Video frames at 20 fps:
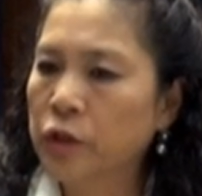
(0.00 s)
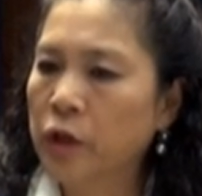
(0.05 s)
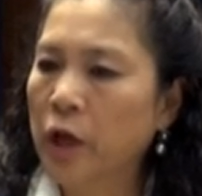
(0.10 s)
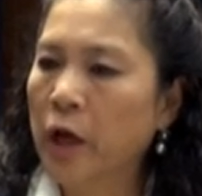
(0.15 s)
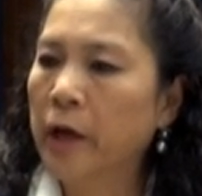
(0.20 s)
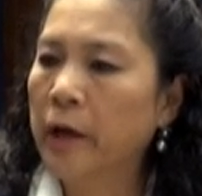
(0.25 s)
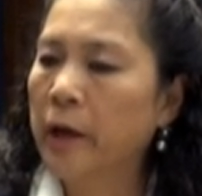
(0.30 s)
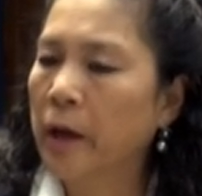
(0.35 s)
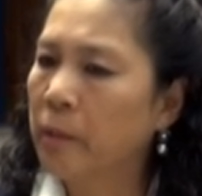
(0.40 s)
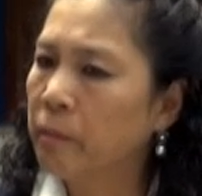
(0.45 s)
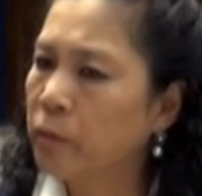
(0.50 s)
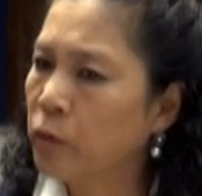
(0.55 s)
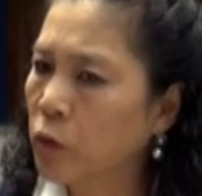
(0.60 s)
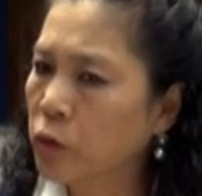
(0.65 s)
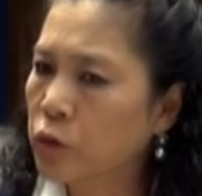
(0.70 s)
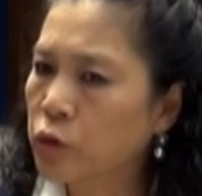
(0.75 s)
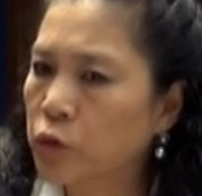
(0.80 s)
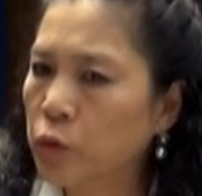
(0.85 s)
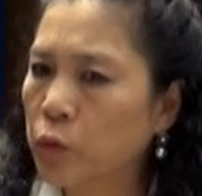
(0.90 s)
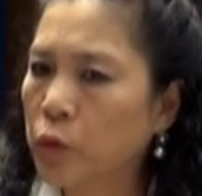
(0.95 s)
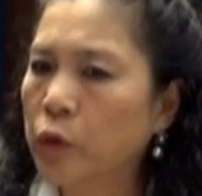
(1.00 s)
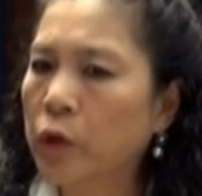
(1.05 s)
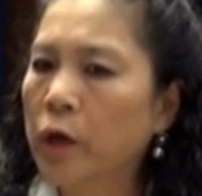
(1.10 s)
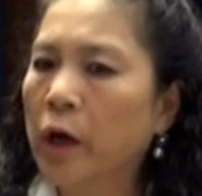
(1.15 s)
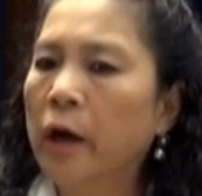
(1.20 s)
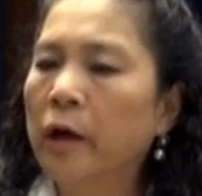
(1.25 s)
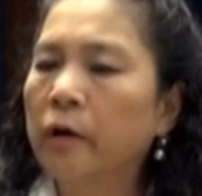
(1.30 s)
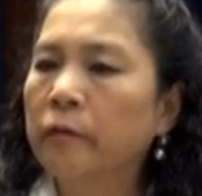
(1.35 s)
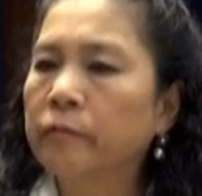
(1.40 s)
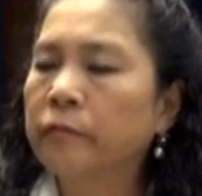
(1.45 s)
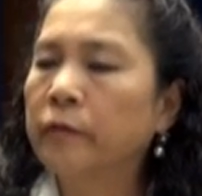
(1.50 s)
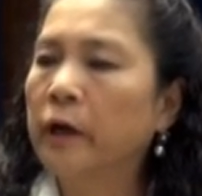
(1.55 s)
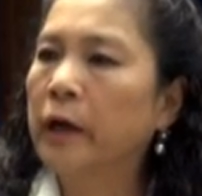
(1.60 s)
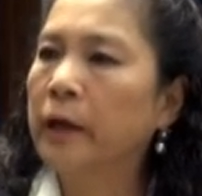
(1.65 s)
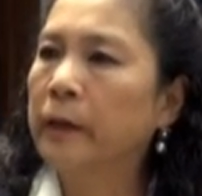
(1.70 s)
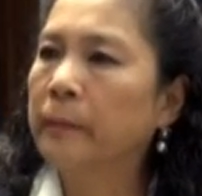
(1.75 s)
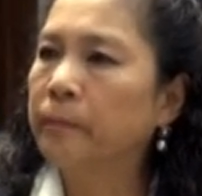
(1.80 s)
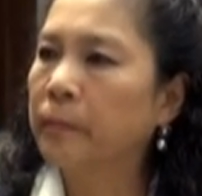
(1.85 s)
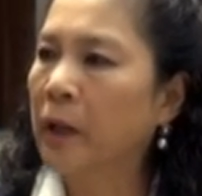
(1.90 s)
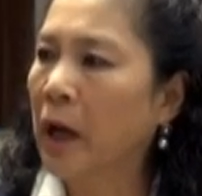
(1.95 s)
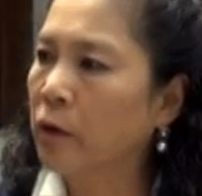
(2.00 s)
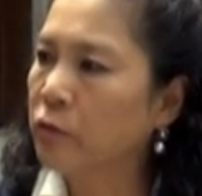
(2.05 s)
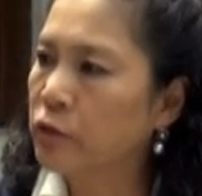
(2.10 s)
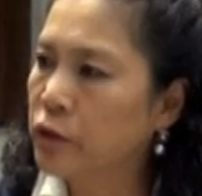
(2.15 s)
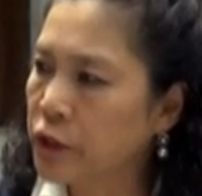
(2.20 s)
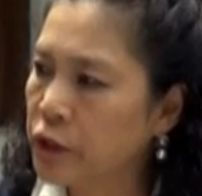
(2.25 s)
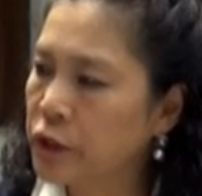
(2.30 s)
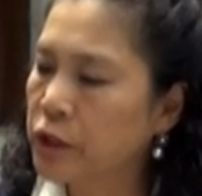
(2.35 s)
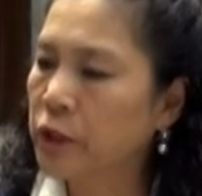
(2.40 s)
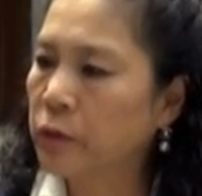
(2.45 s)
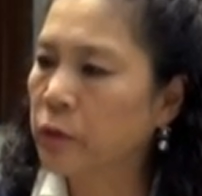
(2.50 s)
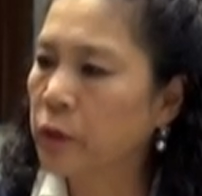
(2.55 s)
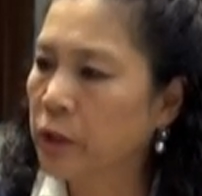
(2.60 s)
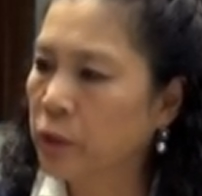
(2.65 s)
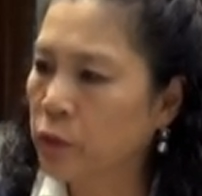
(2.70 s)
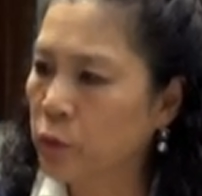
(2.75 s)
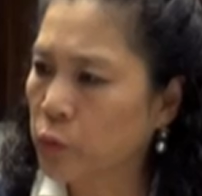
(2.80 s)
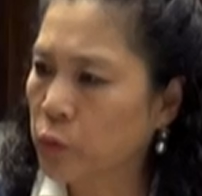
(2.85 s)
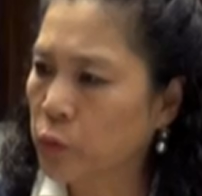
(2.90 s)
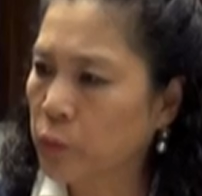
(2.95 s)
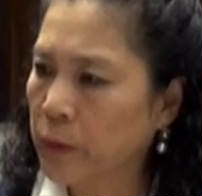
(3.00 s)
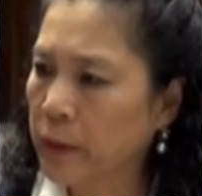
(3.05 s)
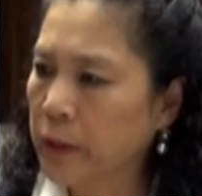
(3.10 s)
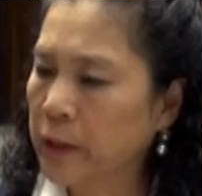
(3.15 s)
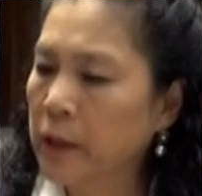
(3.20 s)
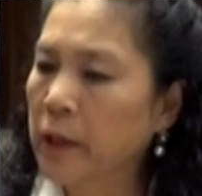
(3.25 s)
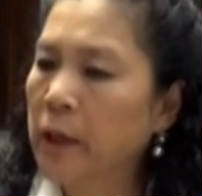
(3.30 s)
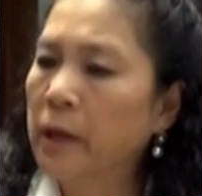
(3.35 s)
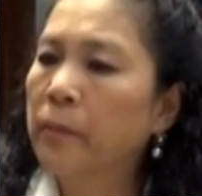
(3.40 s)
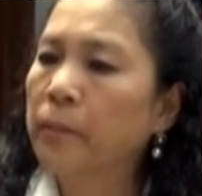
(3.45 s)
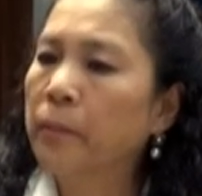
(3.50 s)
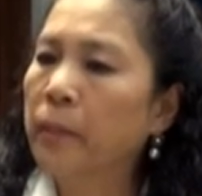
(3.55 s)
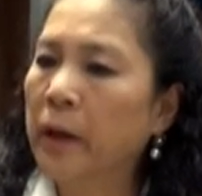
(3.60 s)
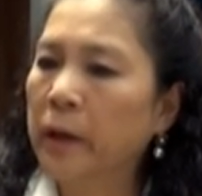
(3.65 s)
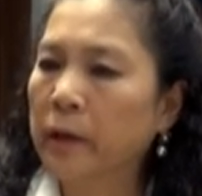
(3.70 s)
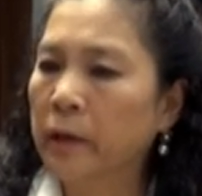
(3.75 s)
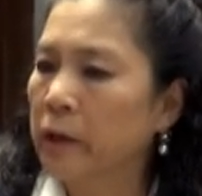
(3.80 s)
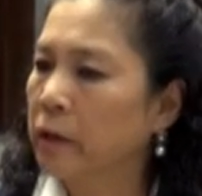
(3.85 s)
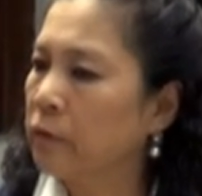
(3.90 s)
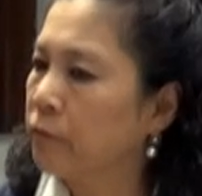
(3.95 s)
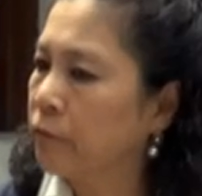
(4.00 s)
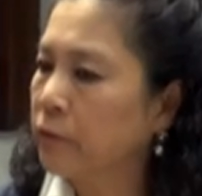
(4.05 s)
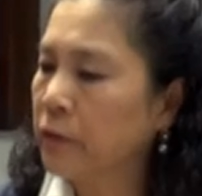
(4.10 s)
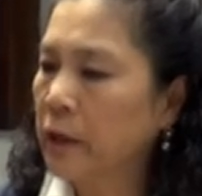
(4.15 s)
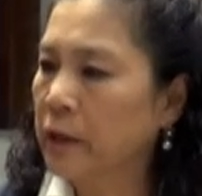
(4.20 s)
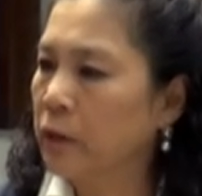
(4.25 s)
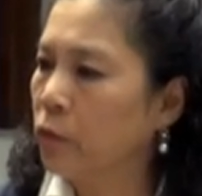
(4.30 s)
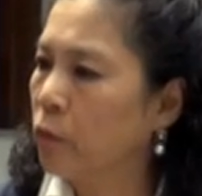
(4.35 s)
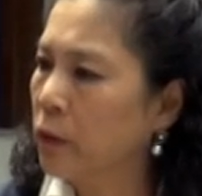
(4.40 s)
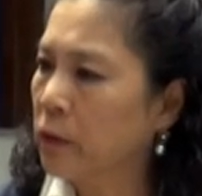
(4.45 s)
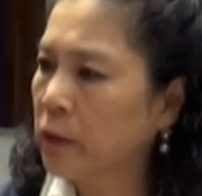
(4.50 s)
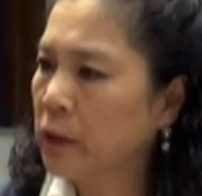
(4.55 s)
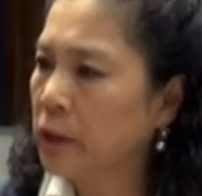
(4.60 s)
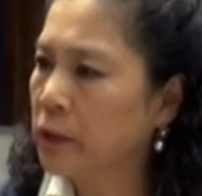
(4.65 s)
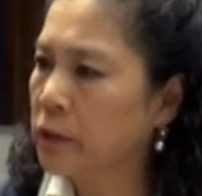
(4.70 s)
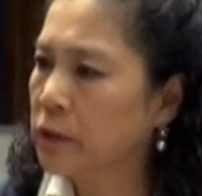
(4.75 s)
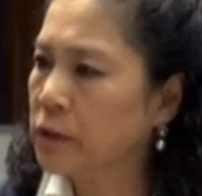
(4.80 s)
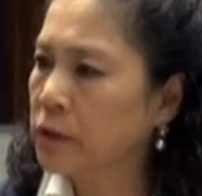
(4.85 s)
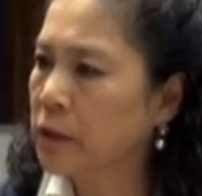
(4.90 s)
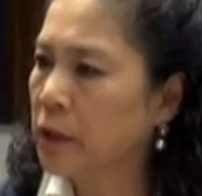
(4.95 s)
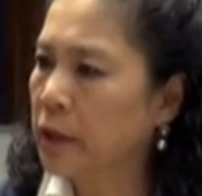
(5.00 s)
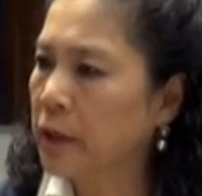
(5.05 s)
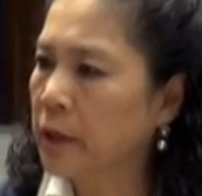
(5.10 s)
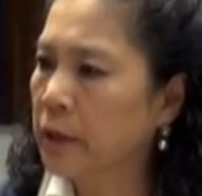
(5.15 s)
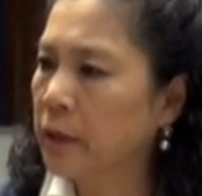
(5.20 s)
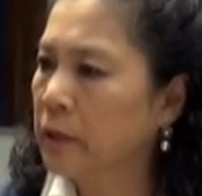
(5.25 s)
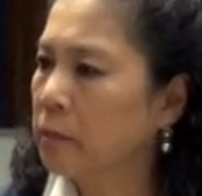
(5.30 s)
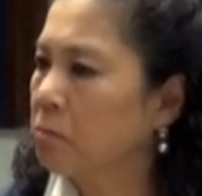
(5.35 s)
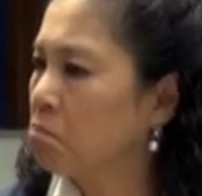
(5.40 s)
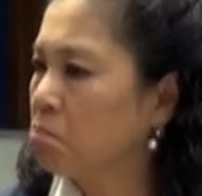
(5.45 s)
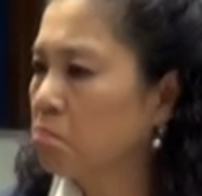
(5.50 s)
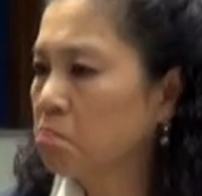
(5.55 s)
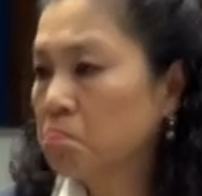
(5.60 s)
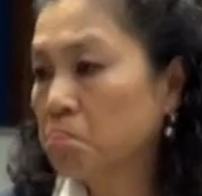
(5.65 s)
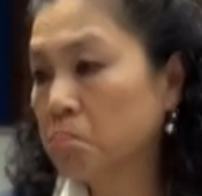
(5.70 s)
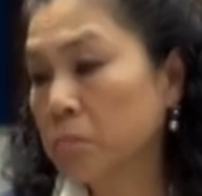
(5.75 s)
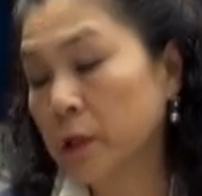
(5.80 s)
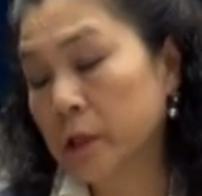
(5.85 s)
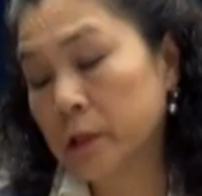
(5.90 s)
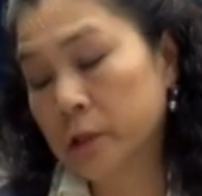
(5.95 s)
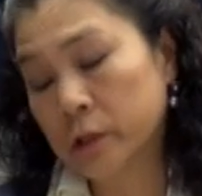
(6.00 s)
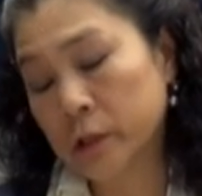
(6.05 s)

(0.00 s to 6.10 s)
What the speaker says: I'm not sure how detailed it would be, but if anyone is interested,